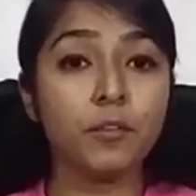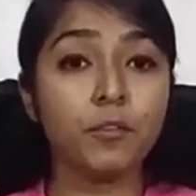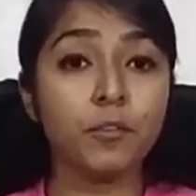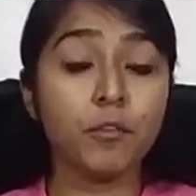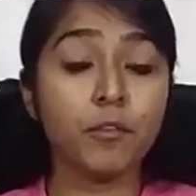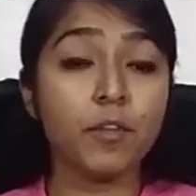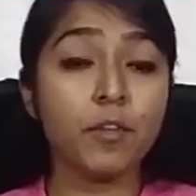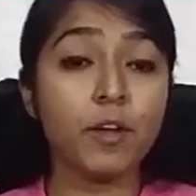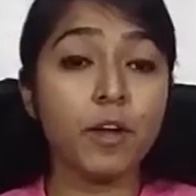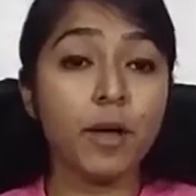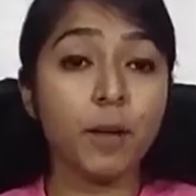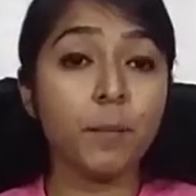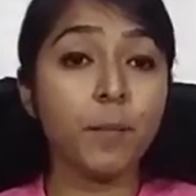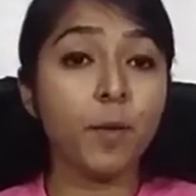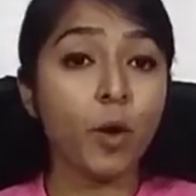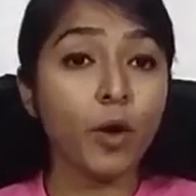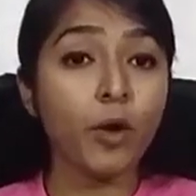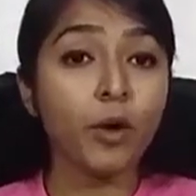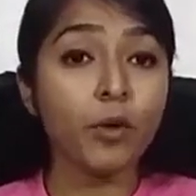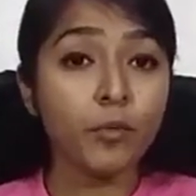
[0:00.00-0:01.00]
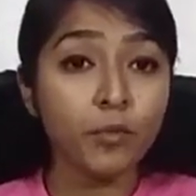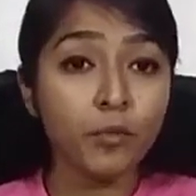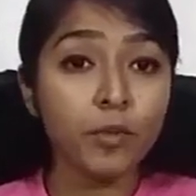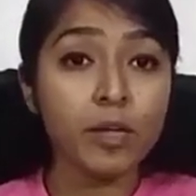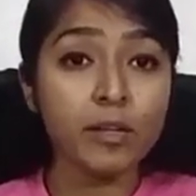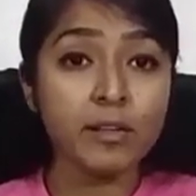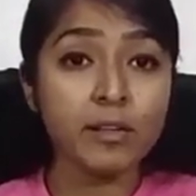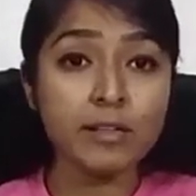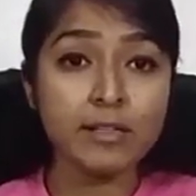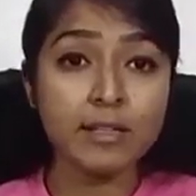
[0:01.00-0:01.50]
if the employer
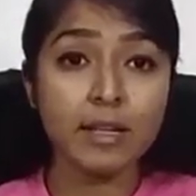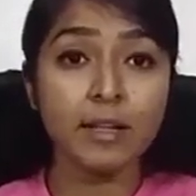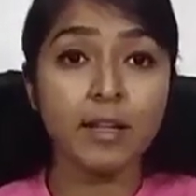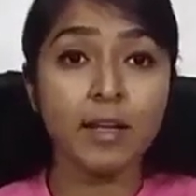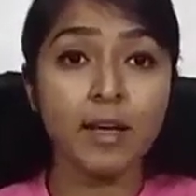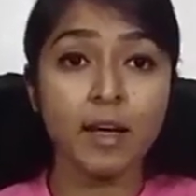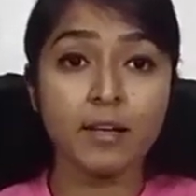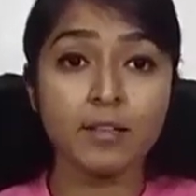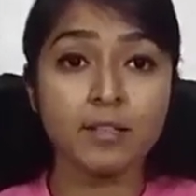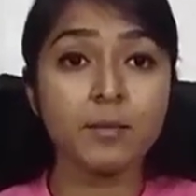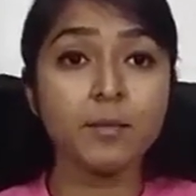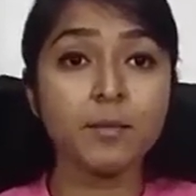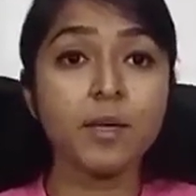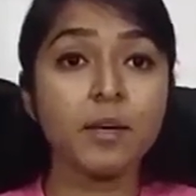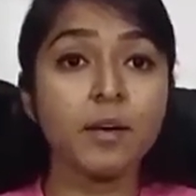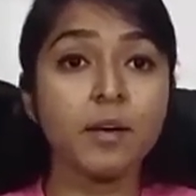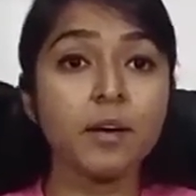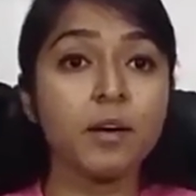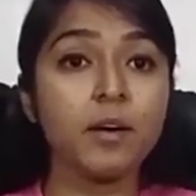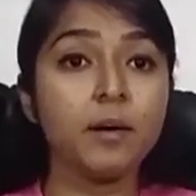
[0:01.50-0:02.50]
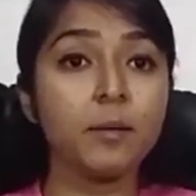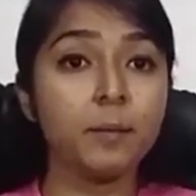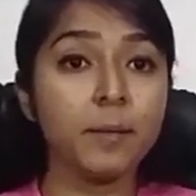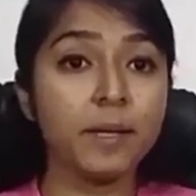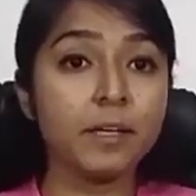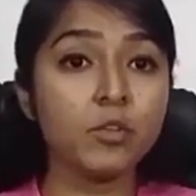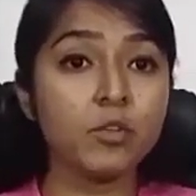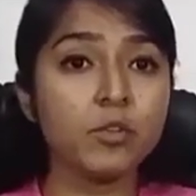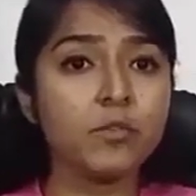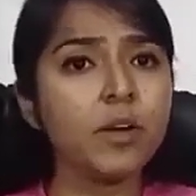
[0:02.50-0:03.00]
feels that there has to be a
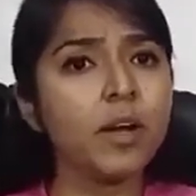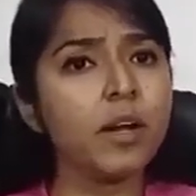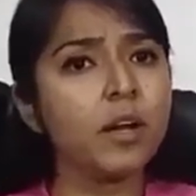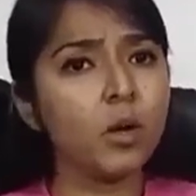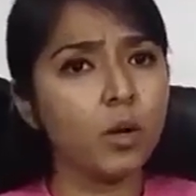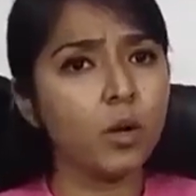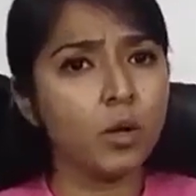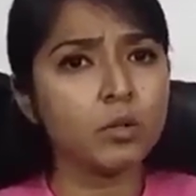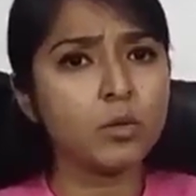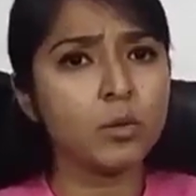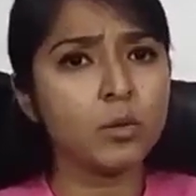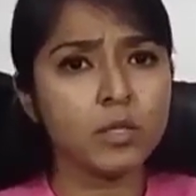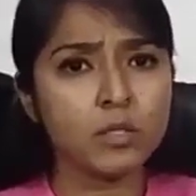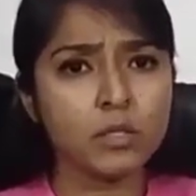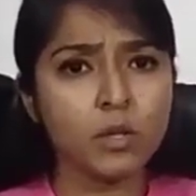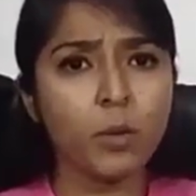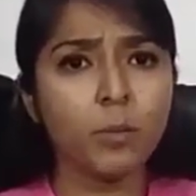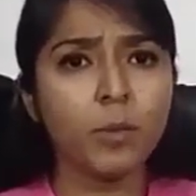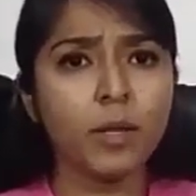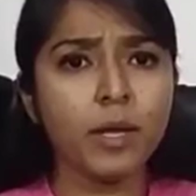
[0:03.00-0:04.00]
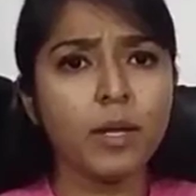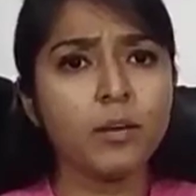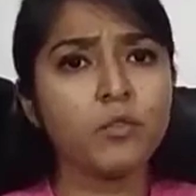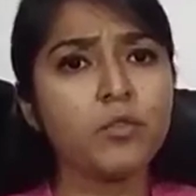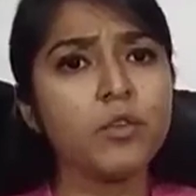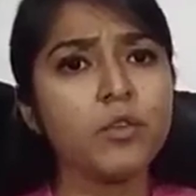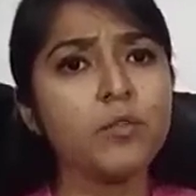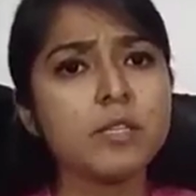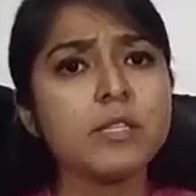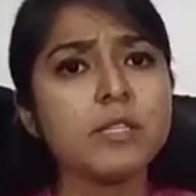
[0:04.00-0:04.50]
pension fund, and also it is
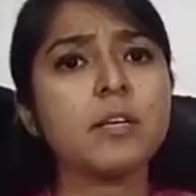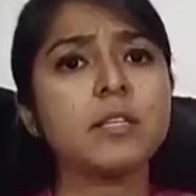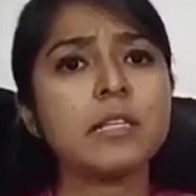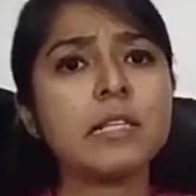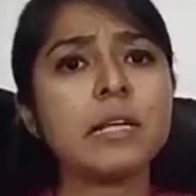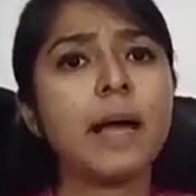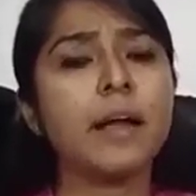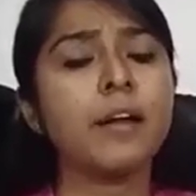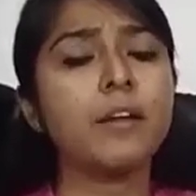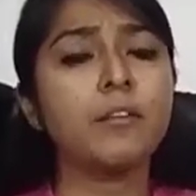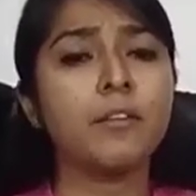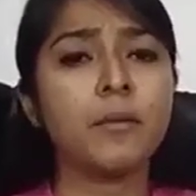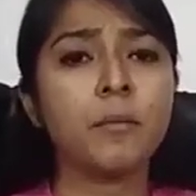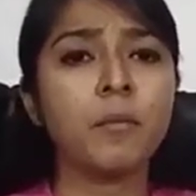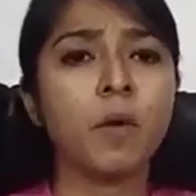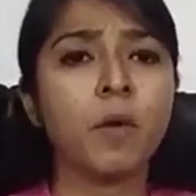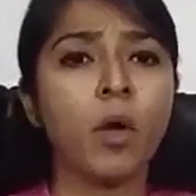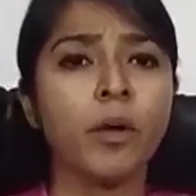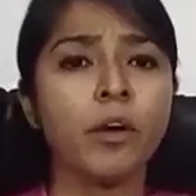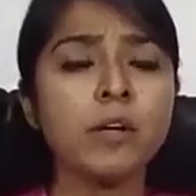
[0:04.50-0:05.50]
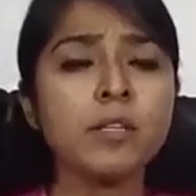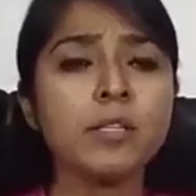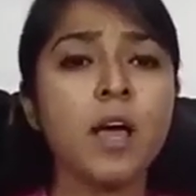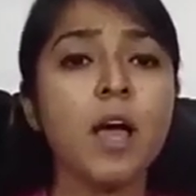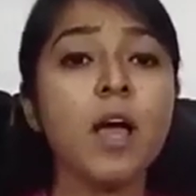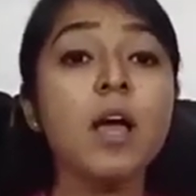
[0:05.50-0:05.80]
obligatory for certain kind of employers,